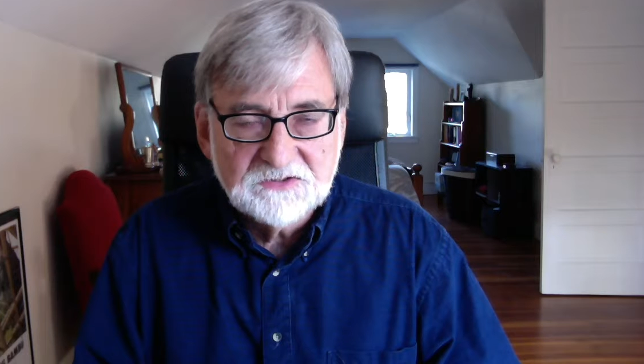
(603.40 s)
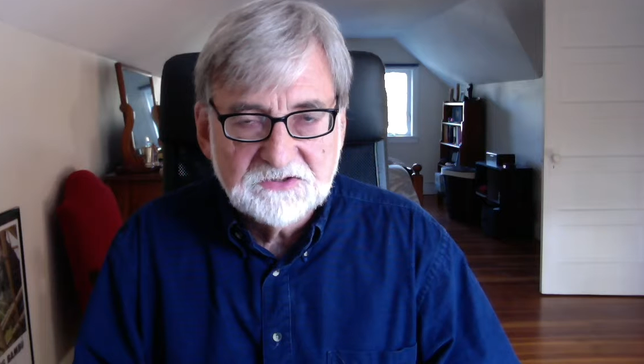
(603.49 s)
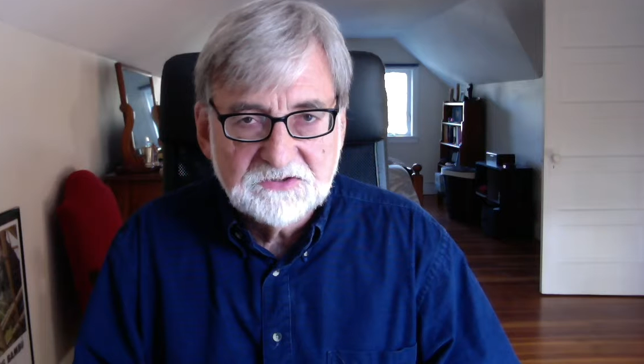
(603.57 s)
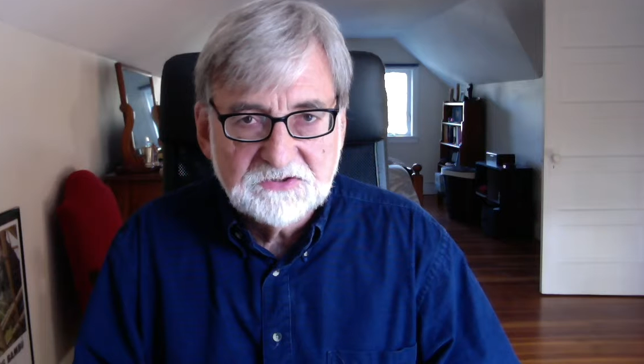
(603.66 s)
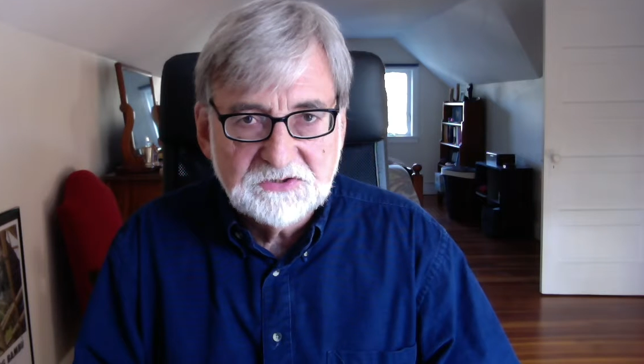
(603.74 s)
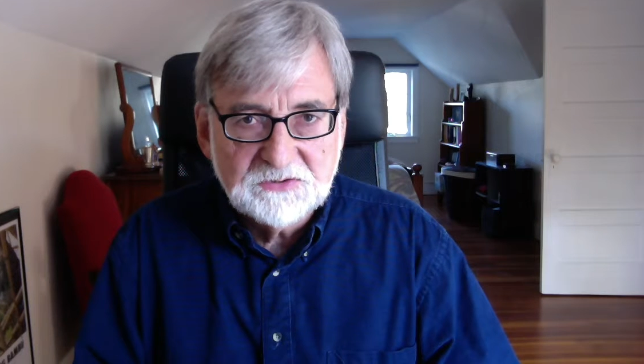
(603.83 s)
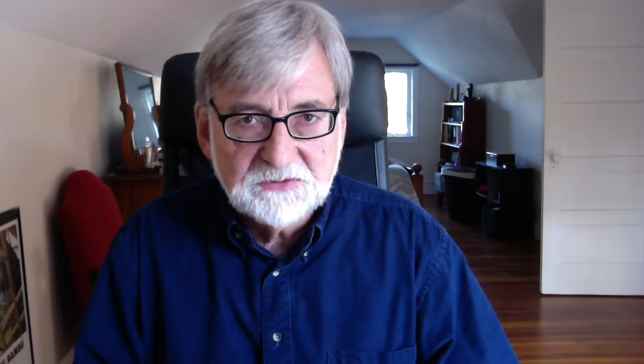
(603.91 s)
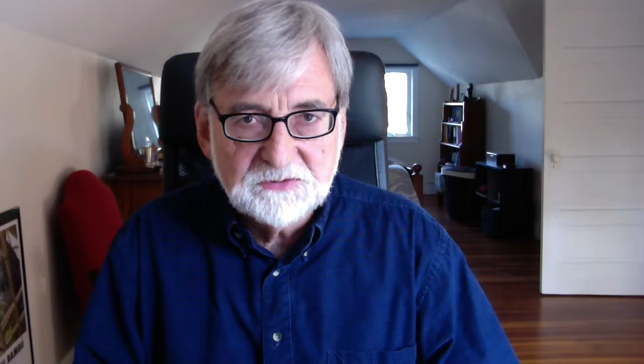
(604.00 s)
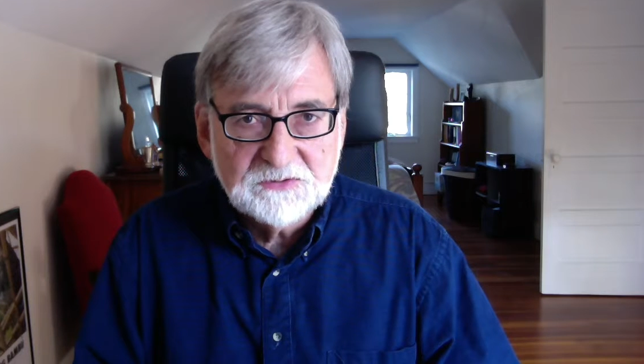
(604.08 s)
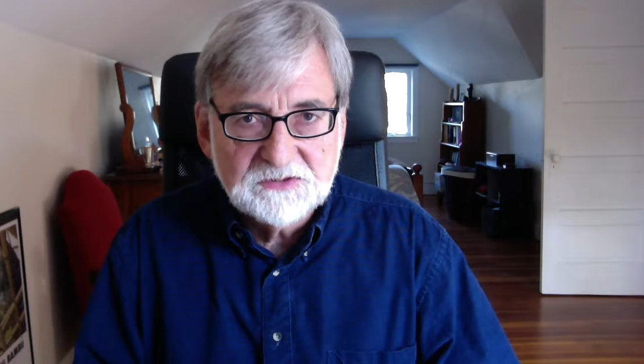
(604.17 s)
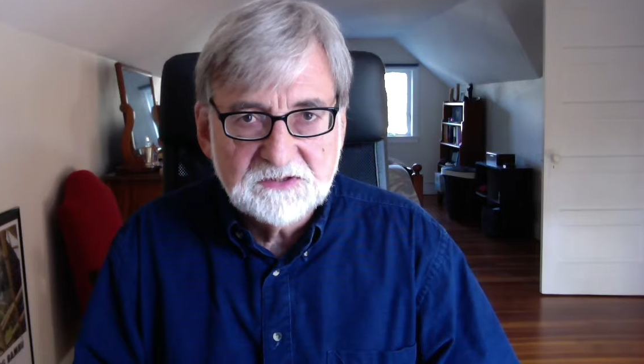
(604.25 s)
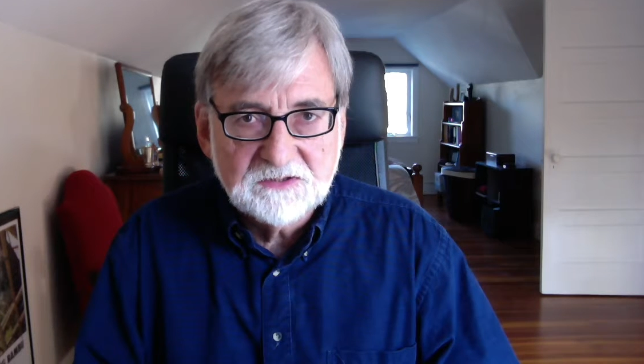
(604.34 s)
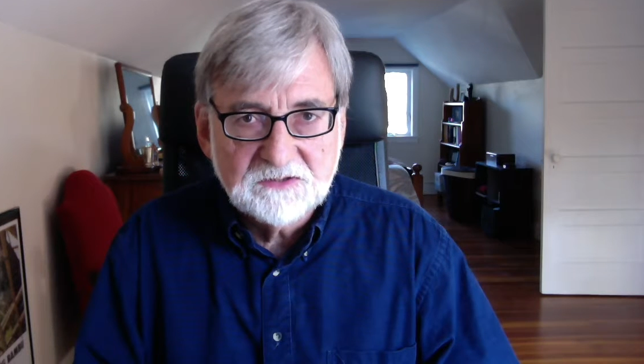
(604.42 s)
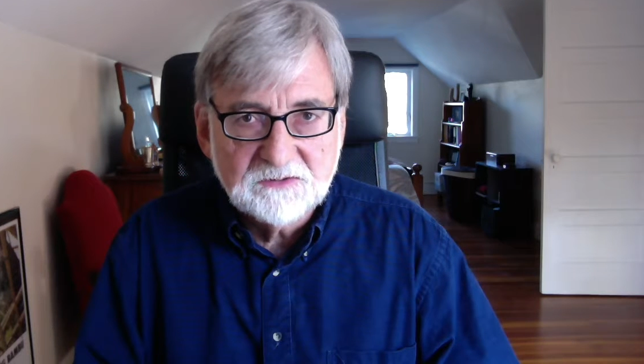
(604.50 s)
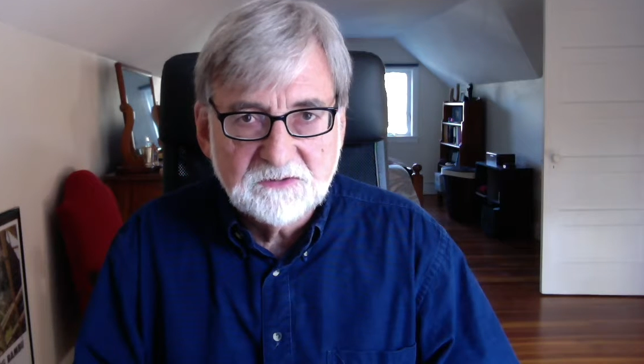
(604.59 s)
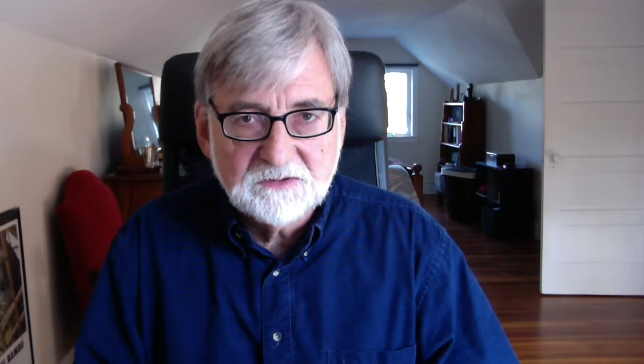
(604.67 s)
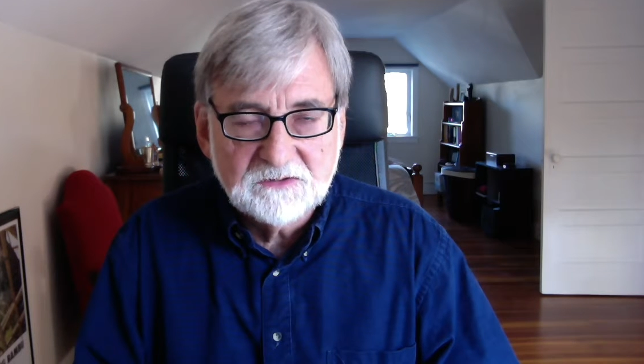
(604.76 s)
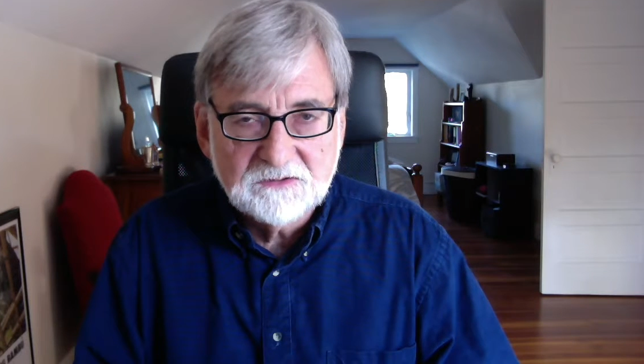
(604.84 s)
should choose in
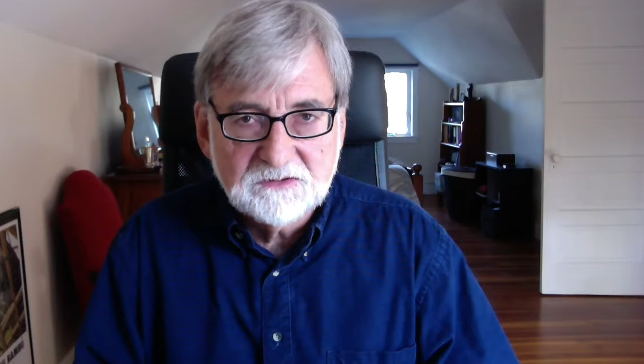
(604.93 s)
order